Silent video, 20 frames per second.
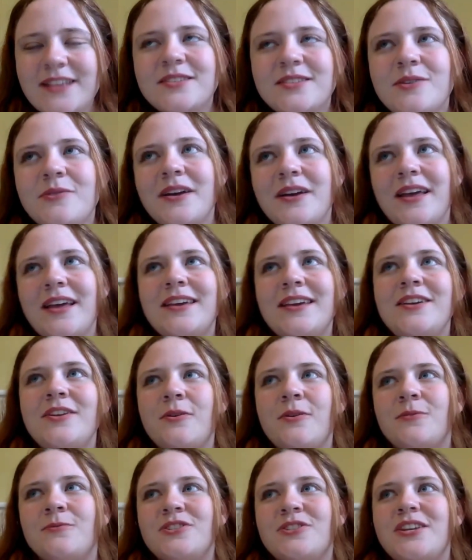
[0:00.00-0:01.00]
and so. You
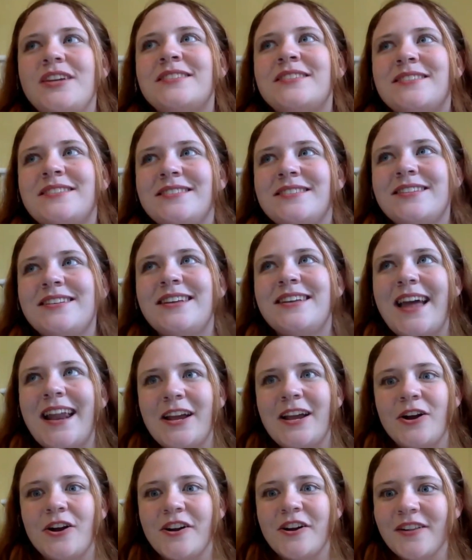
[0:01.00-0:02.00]
know, she is
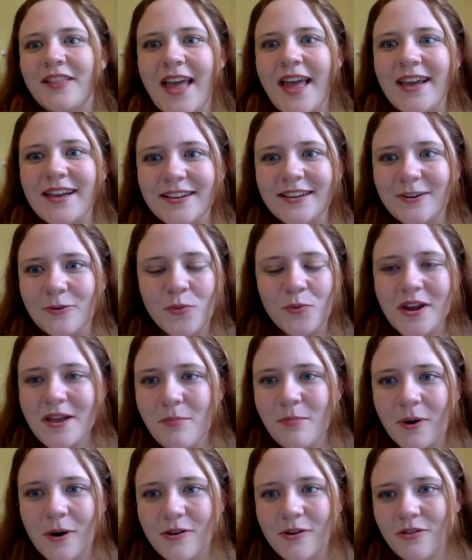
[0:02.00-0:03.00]
getting her like
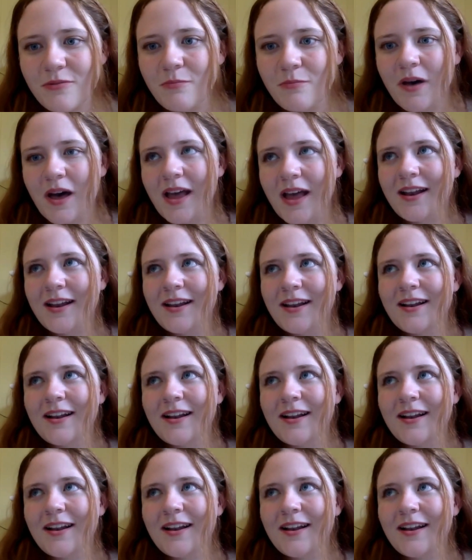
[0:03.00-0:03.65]
rebirth, but